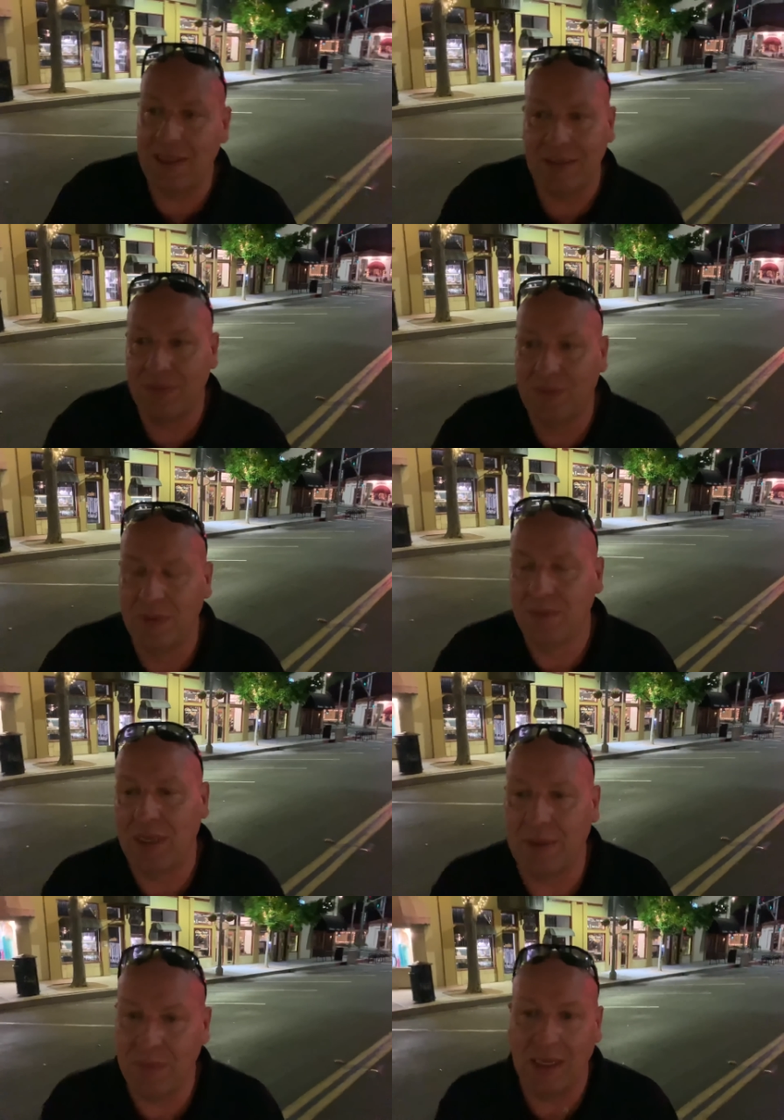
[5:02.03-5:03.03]
that
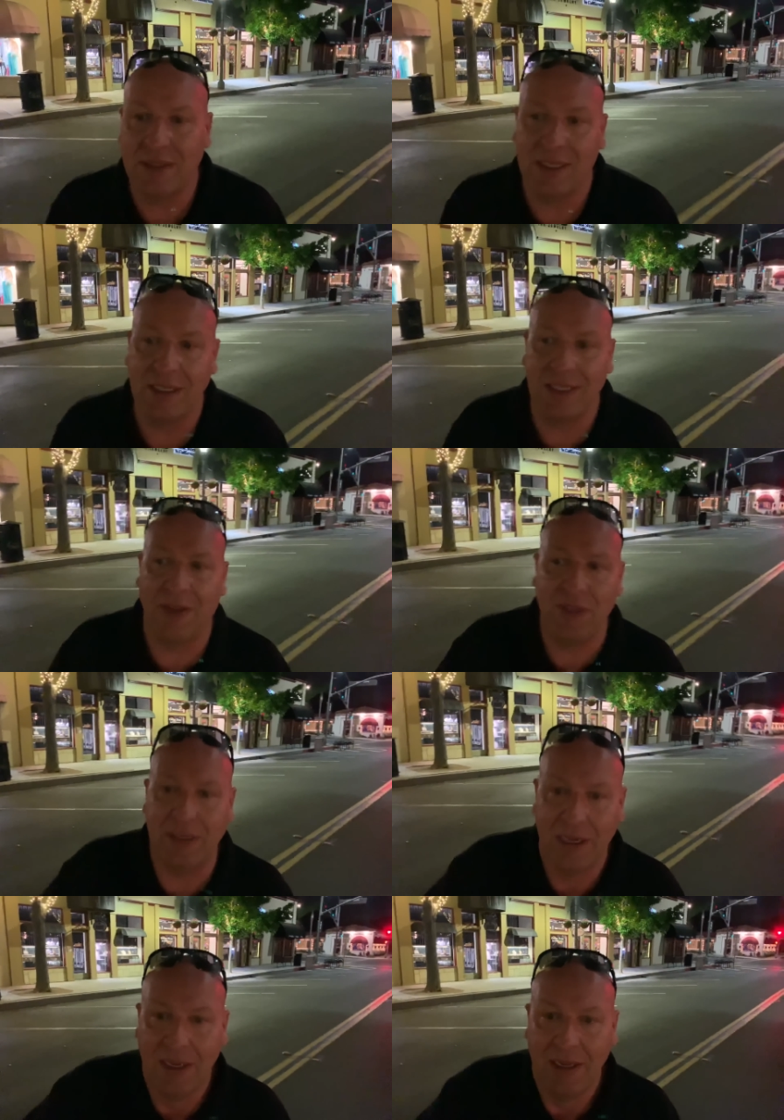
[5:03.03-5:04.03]
that, that says stuff that
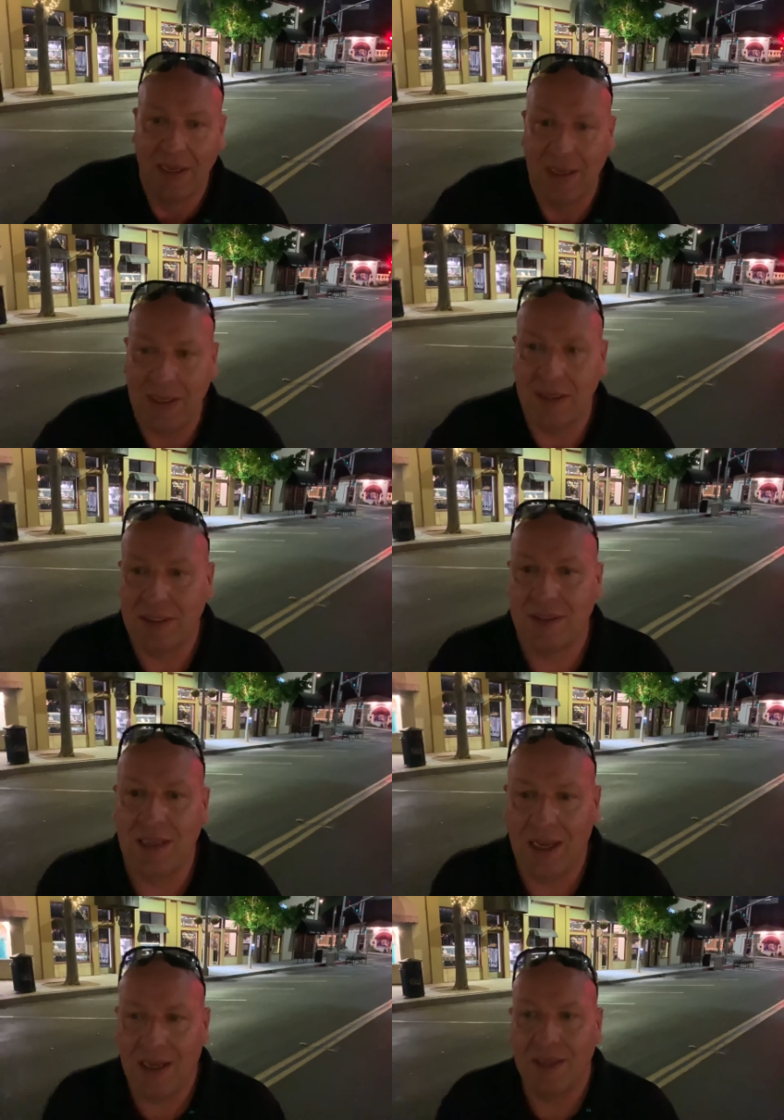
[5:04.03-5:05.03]
is
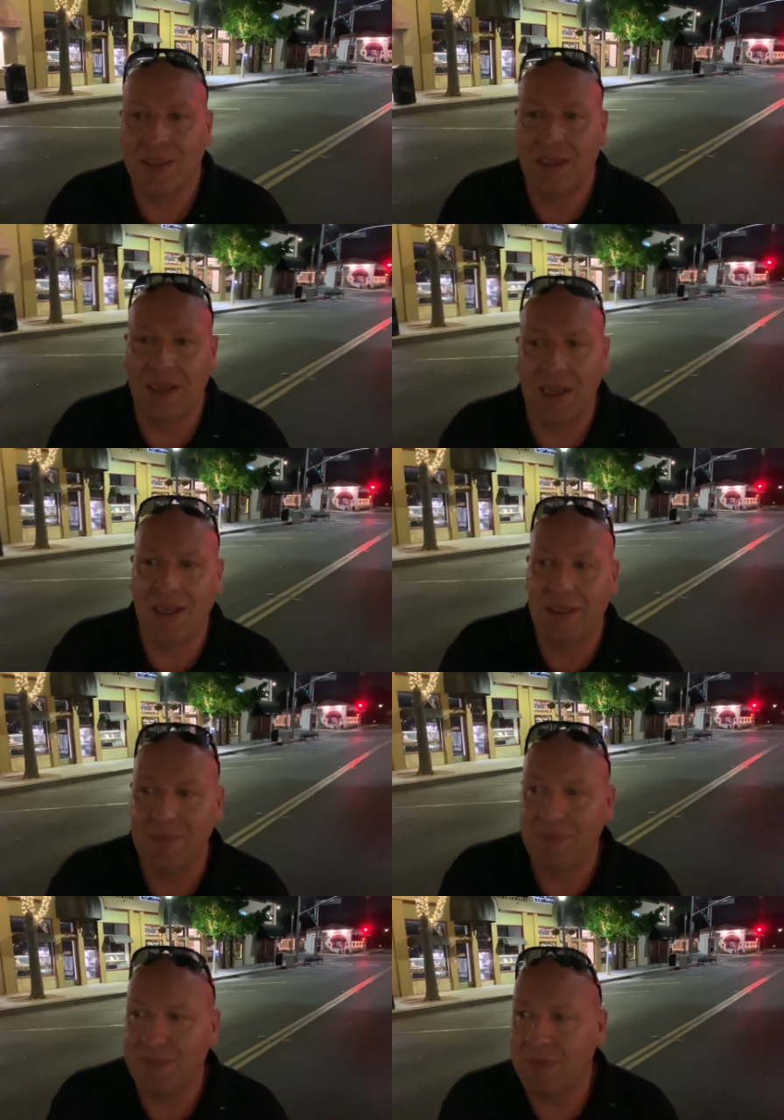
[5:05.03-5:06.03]
uh,
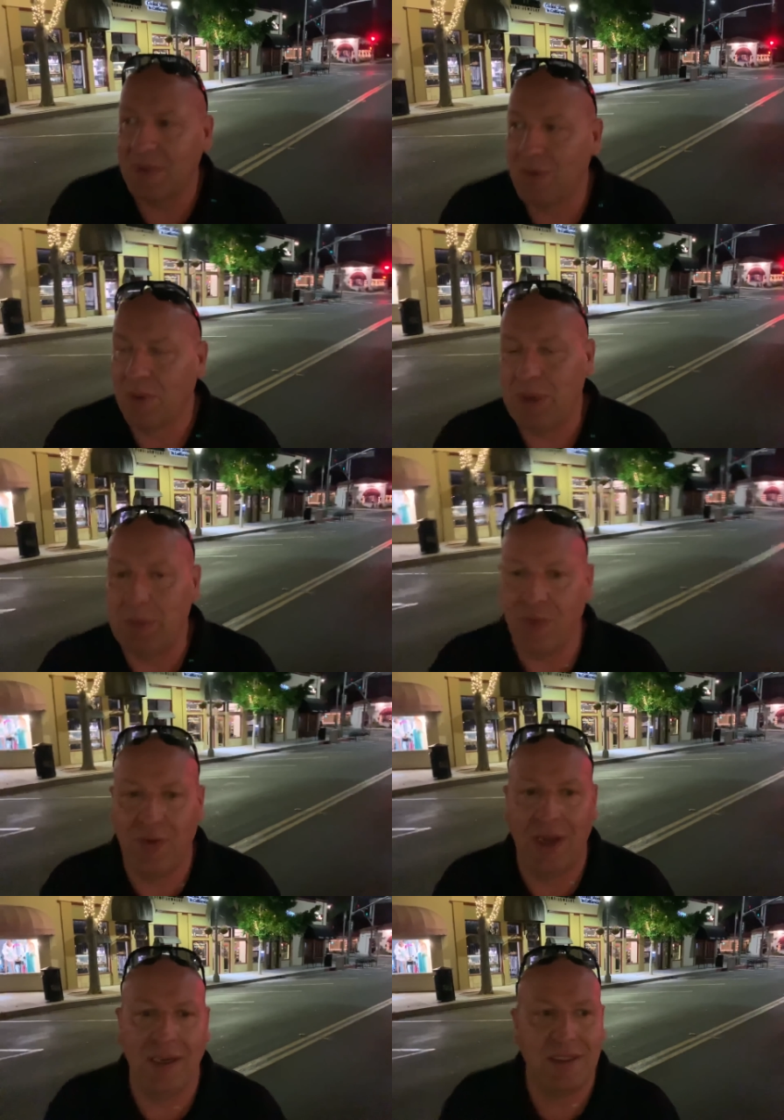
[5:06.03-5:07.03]
um, where people
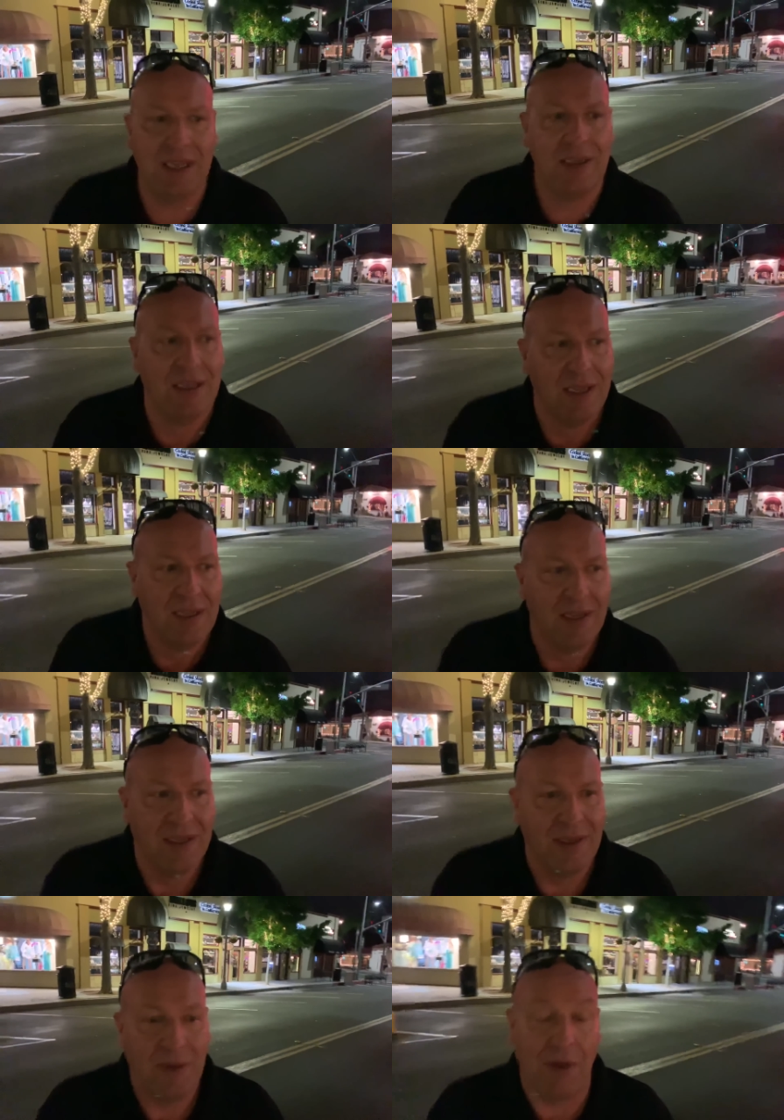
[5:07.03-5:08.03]
find it uh,
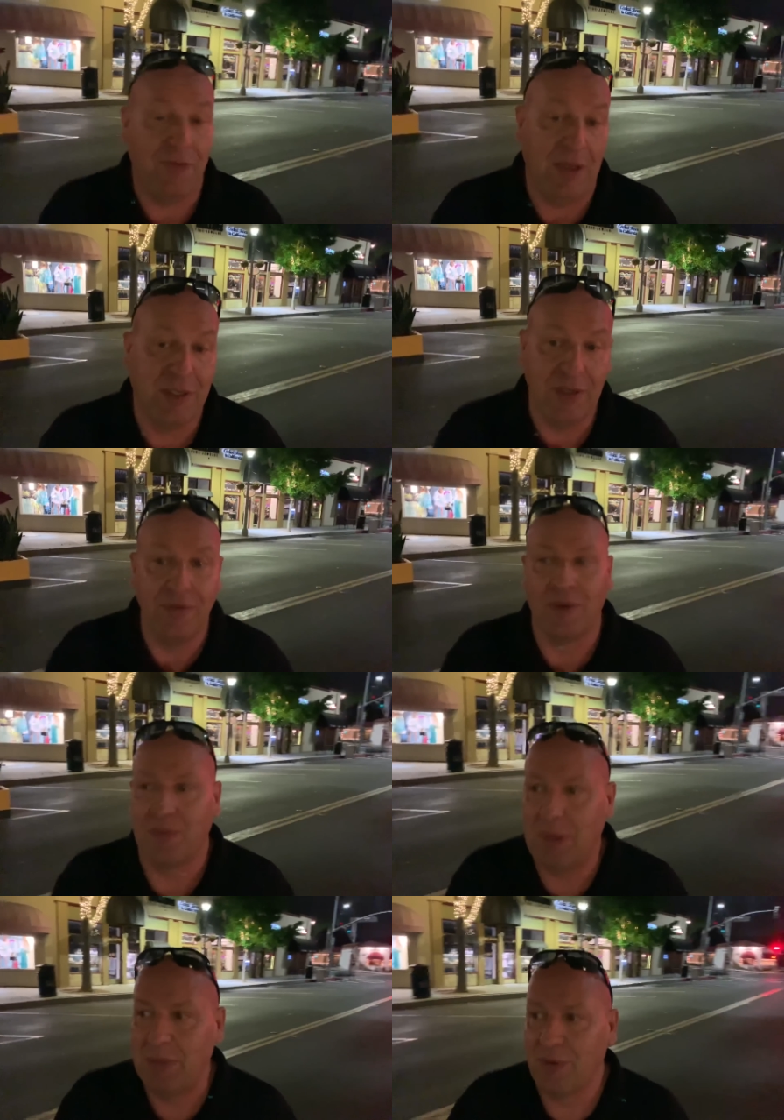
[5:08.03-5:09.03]
offensive or
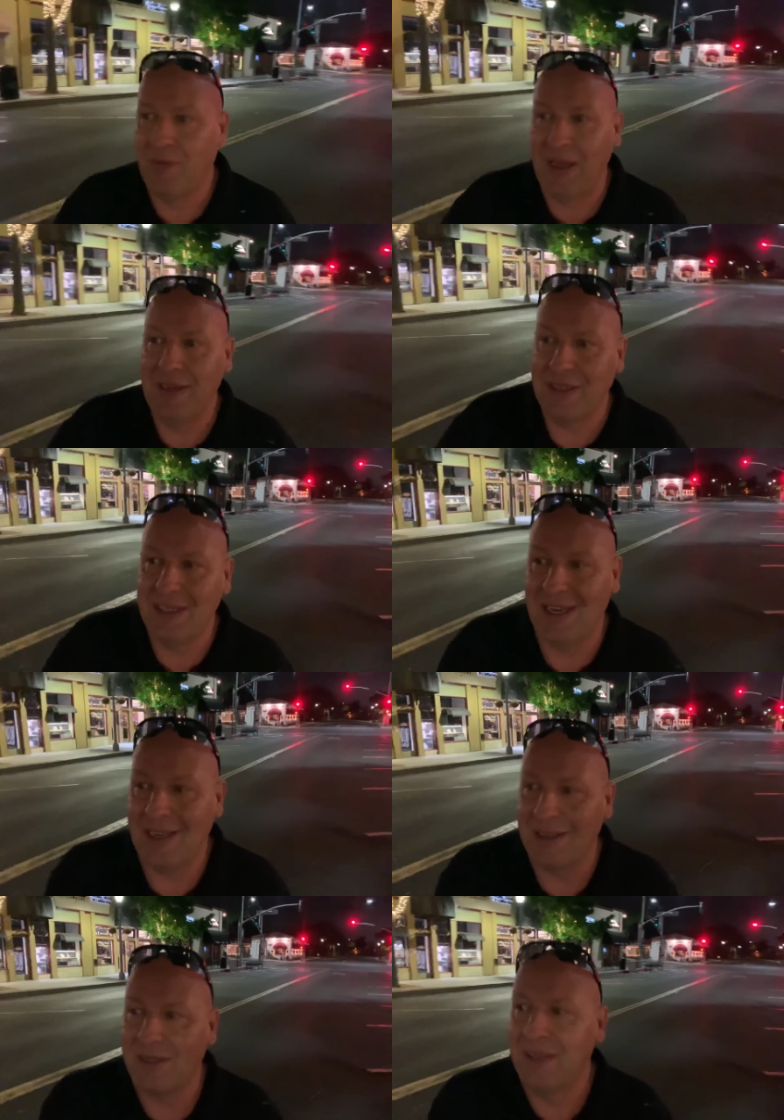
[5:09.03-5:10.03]
people find it
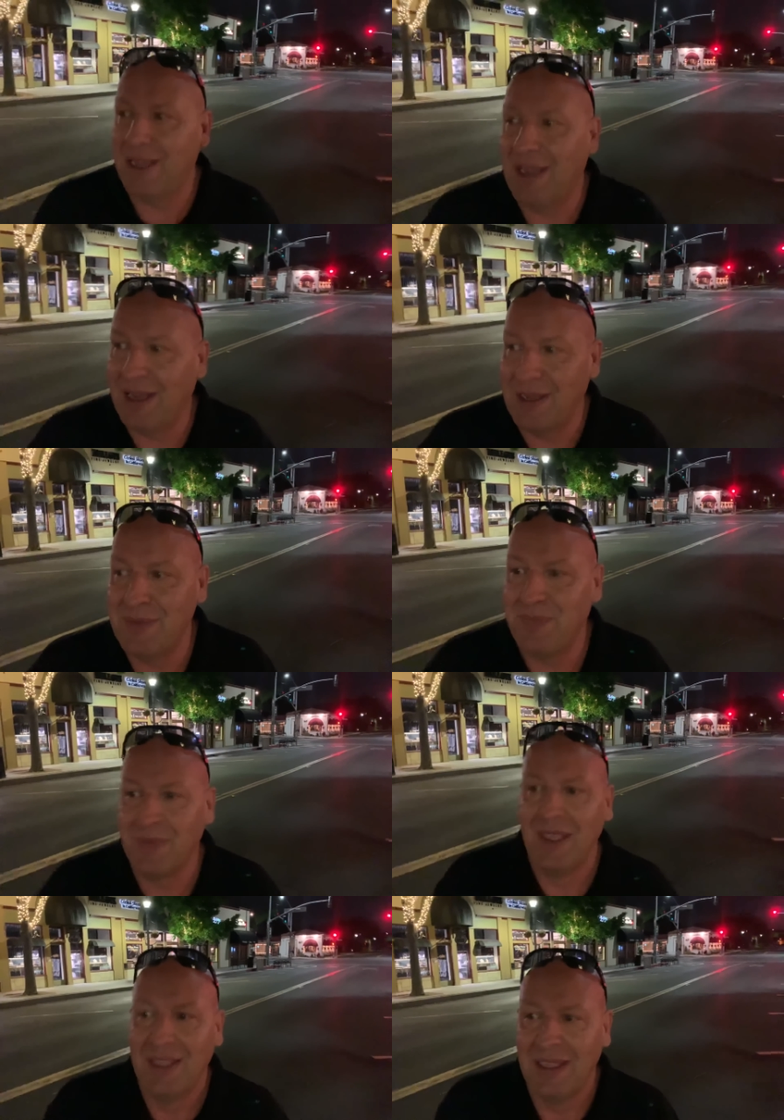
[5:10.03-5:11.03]
uh, um,
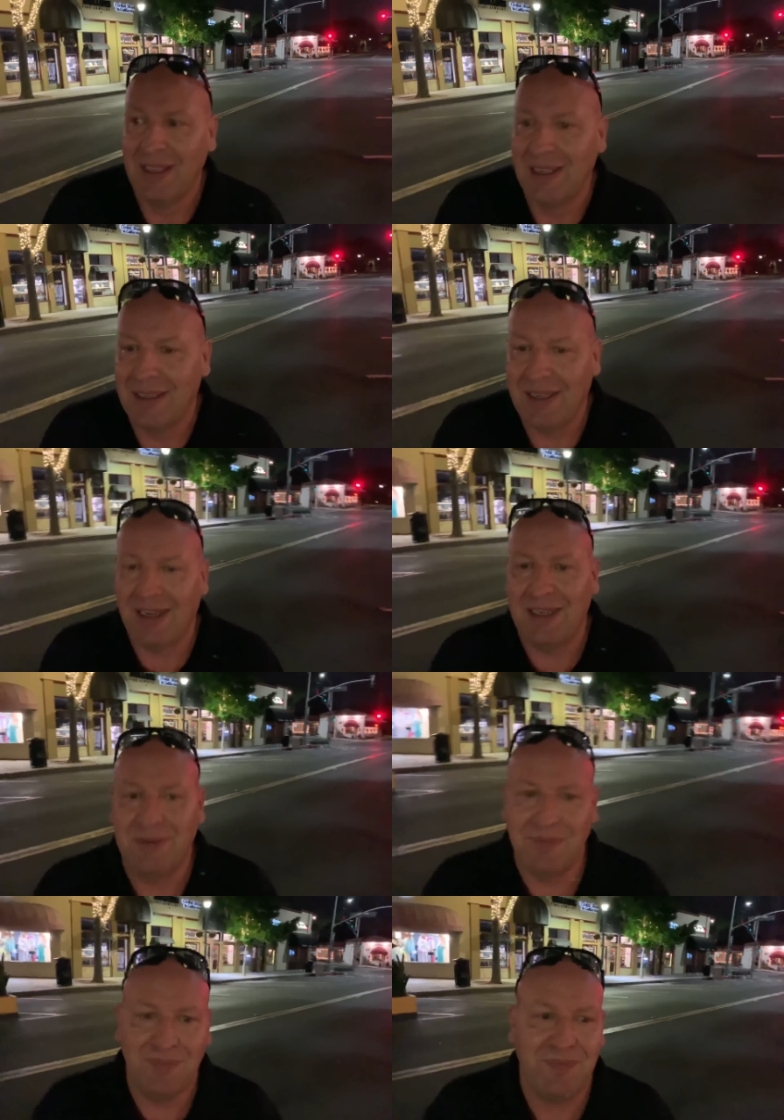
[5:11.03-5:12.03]

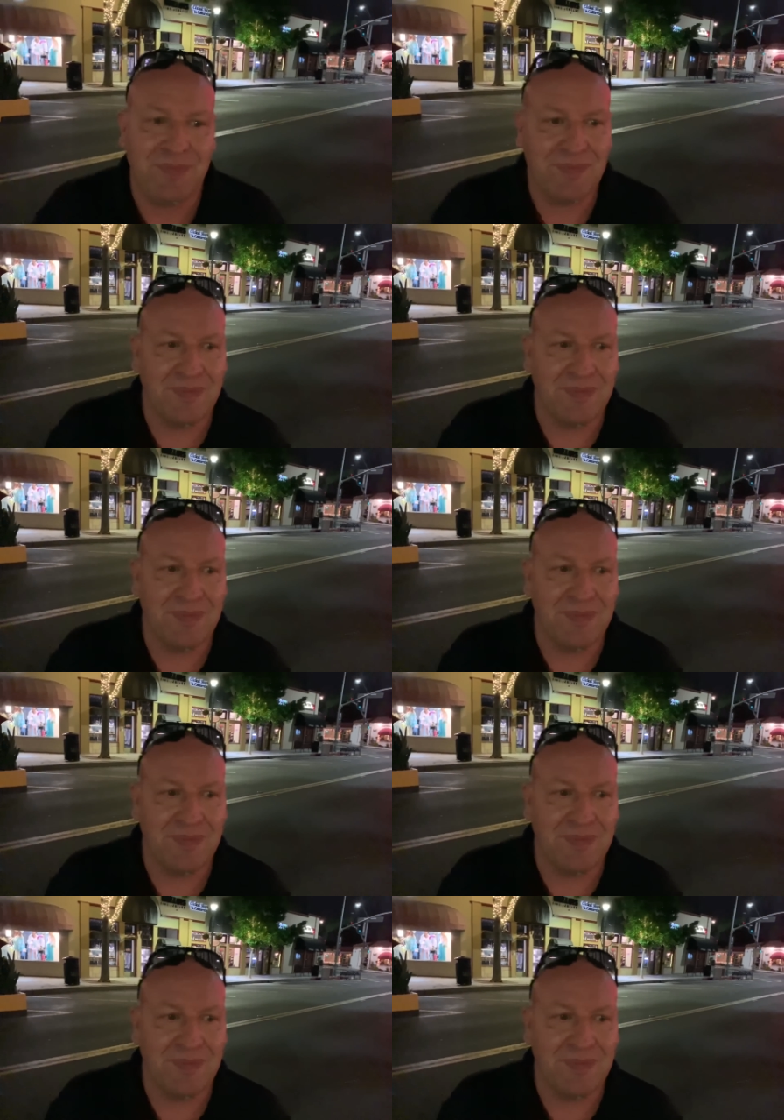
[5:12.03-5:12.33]
um,